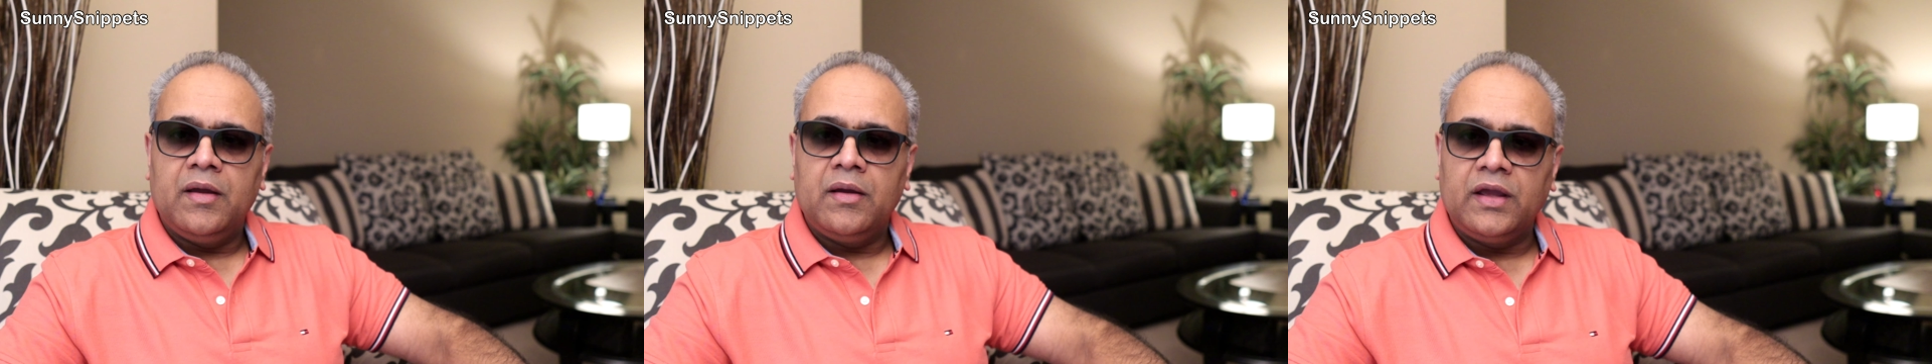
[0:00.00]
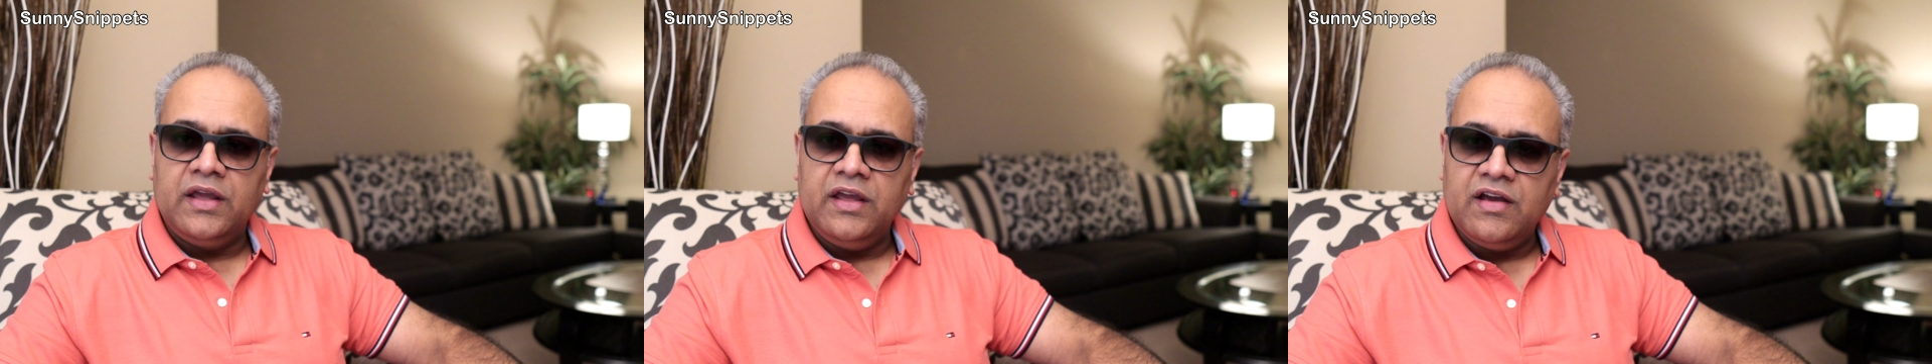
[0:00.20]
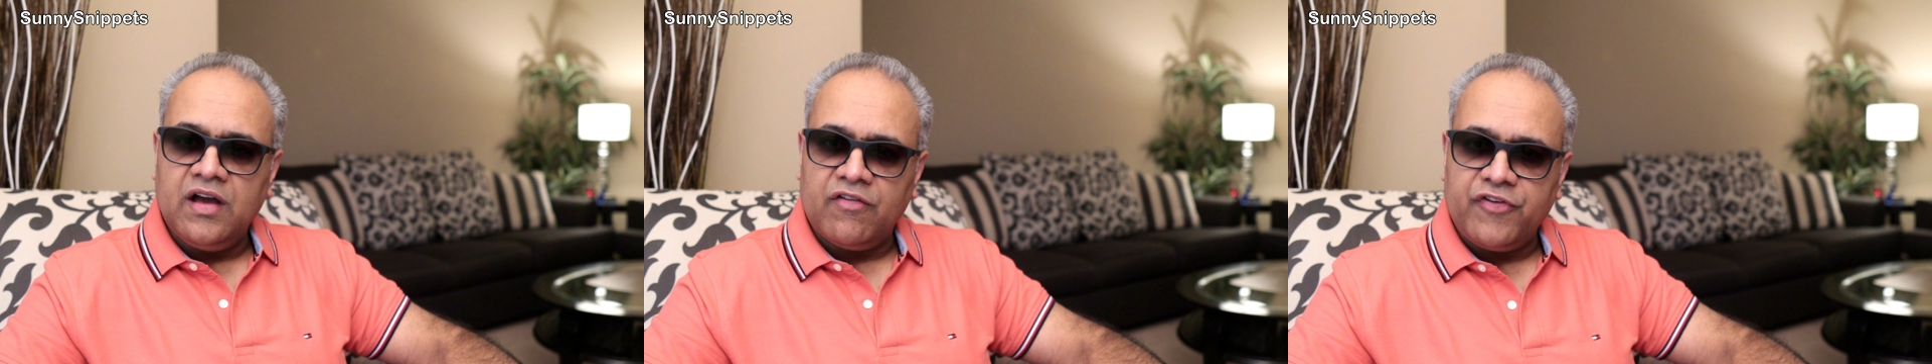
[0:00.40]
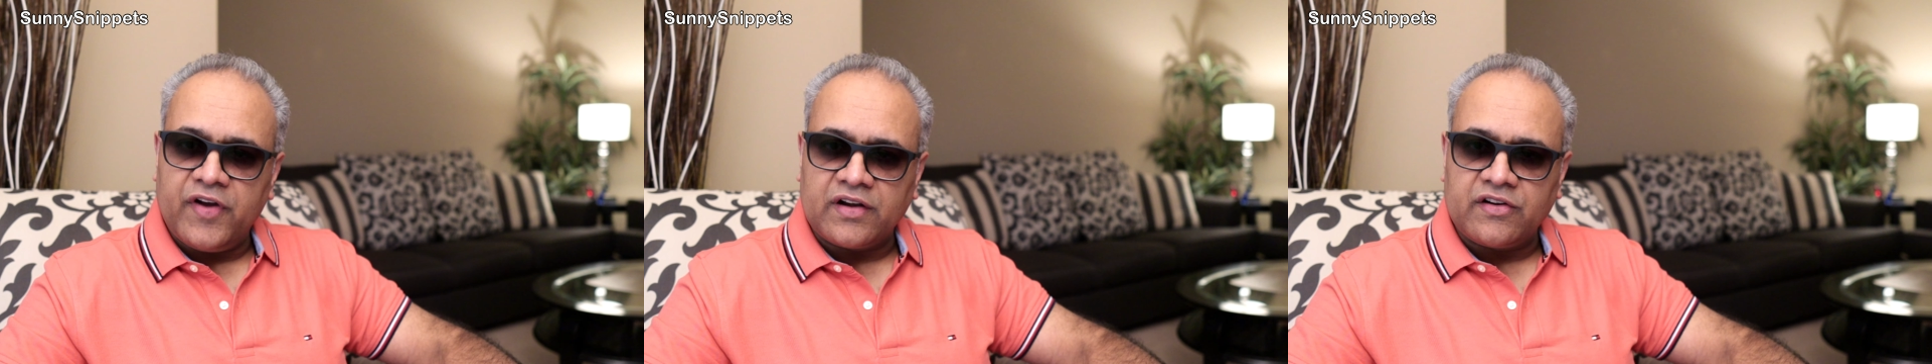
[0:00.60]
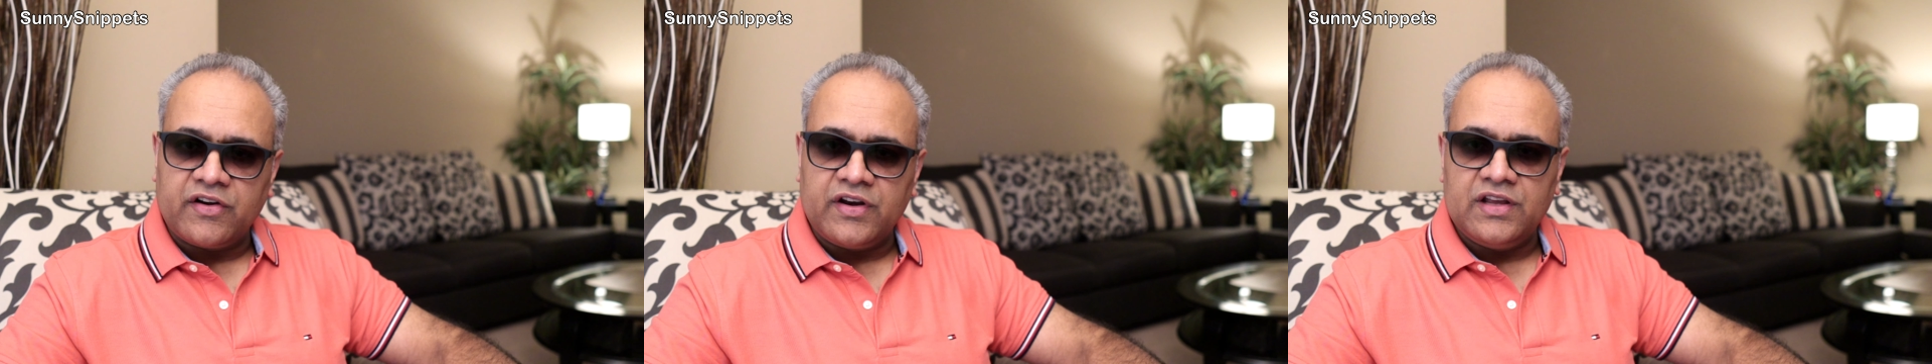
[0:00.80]

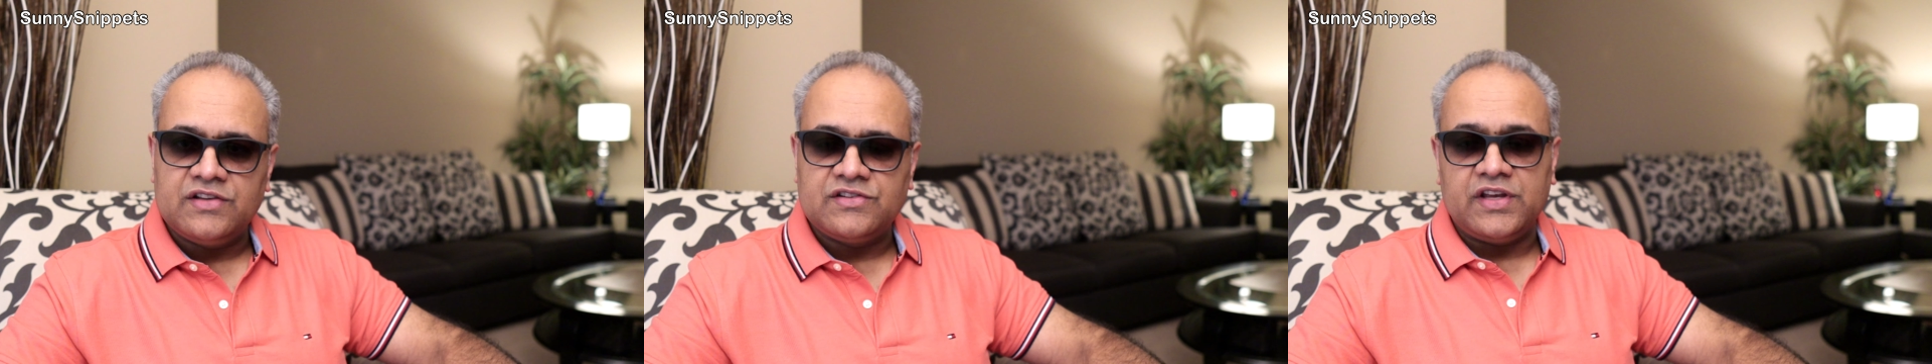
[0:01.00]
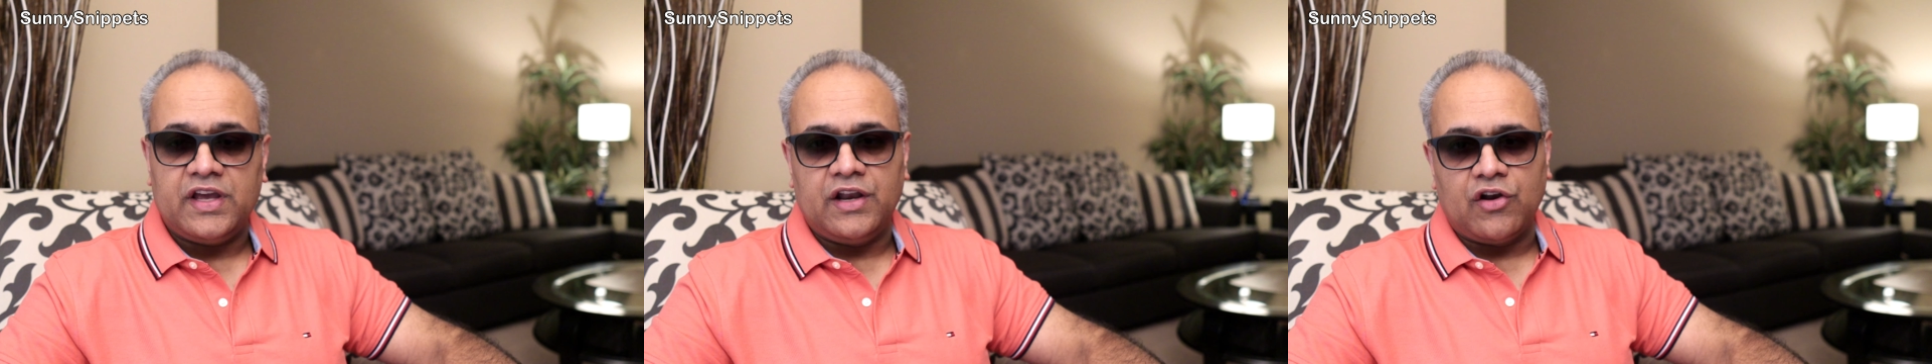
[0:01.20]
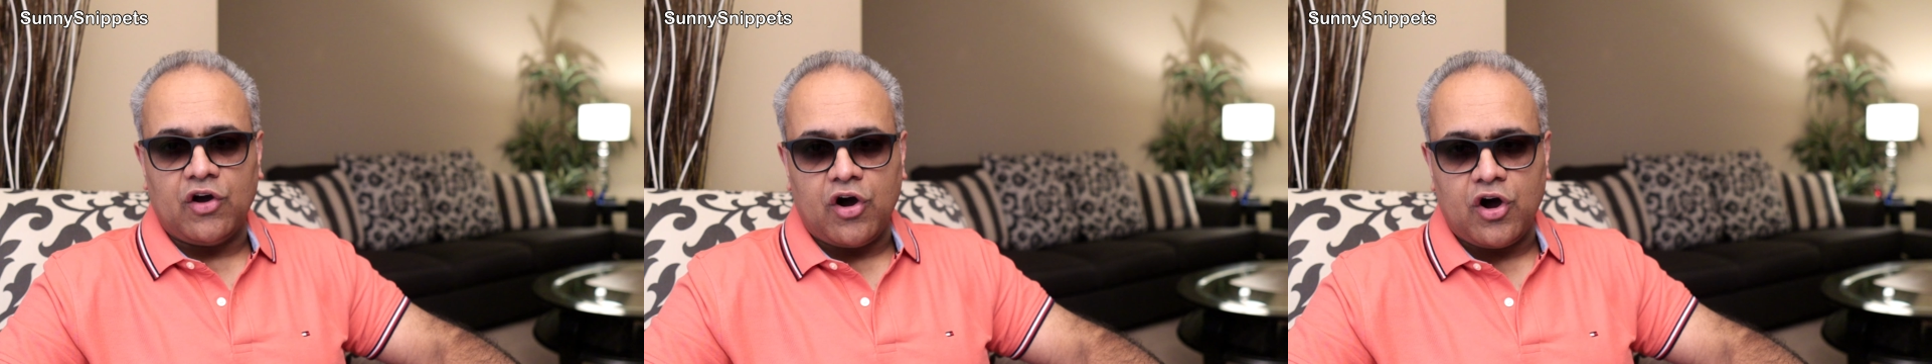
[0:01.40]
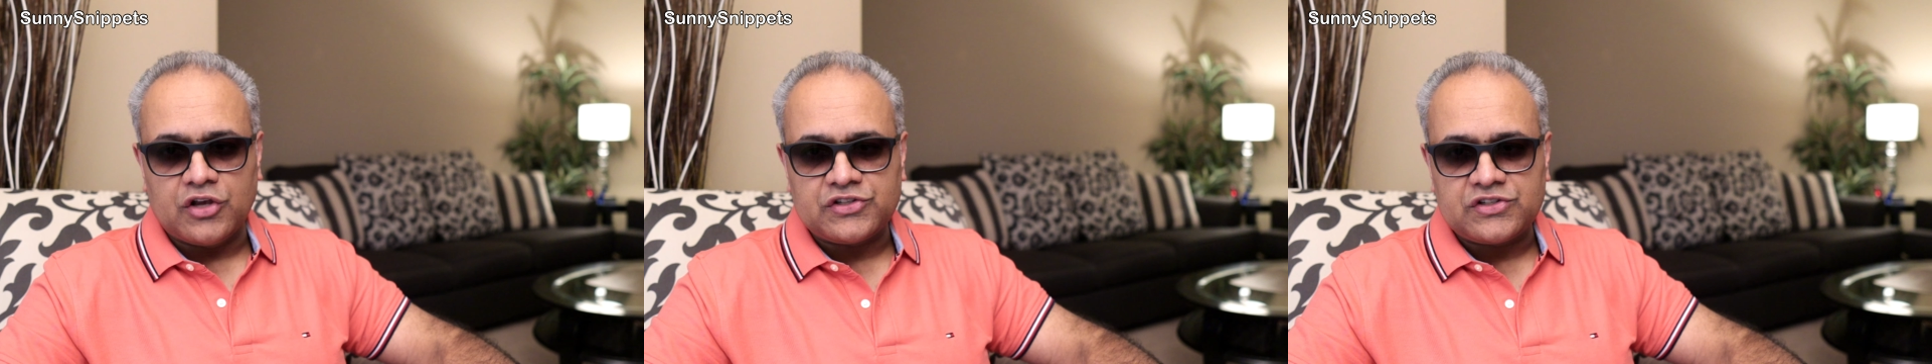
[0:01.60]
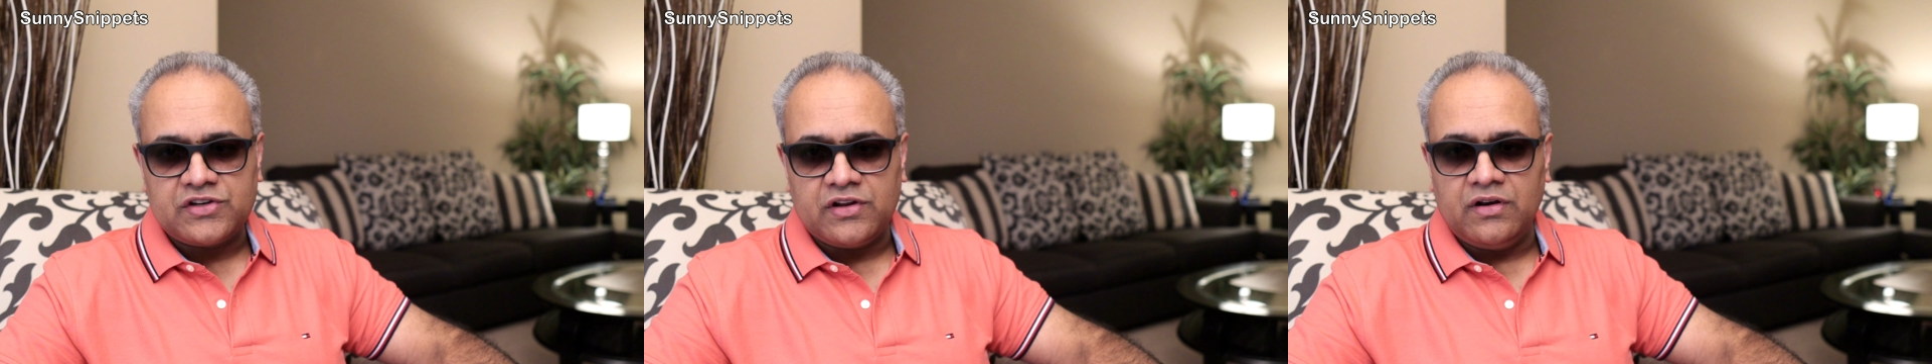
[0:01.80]
gigafactories in
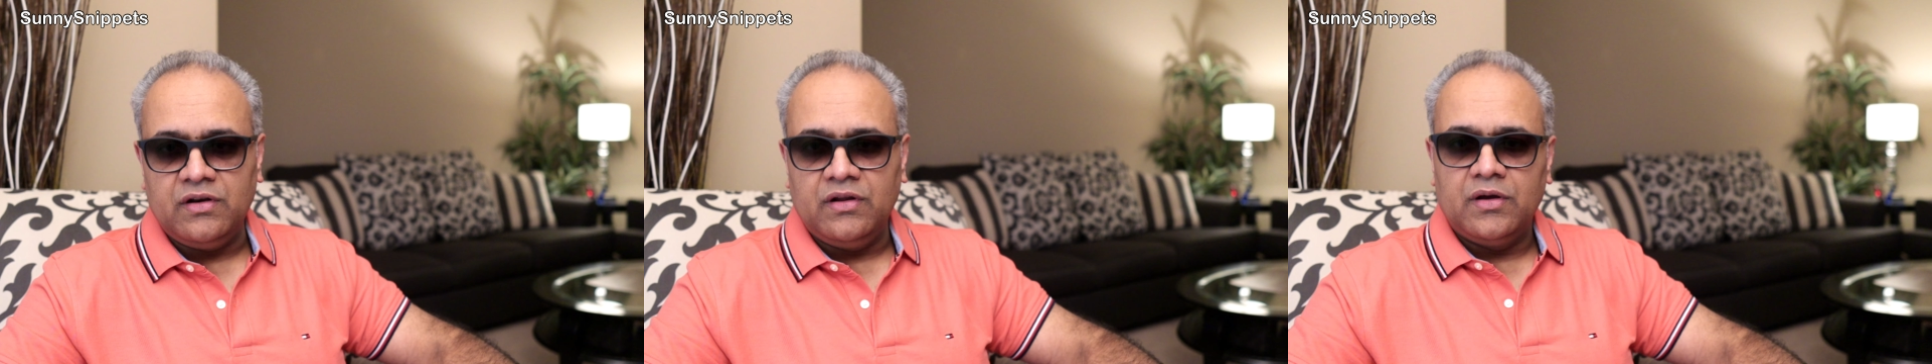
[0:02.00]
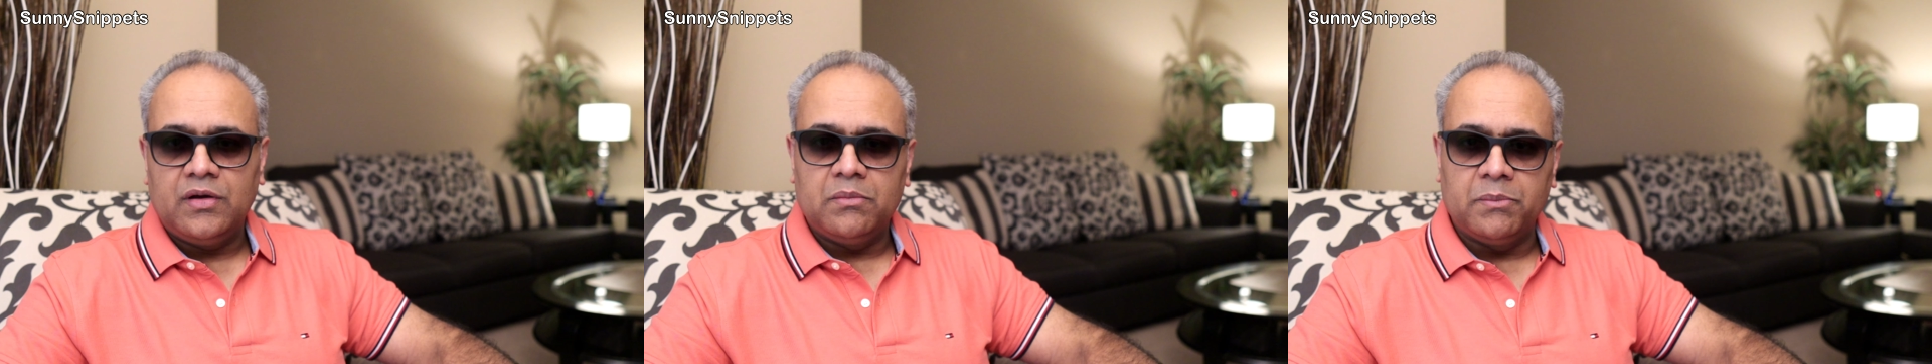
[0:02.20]
Austin,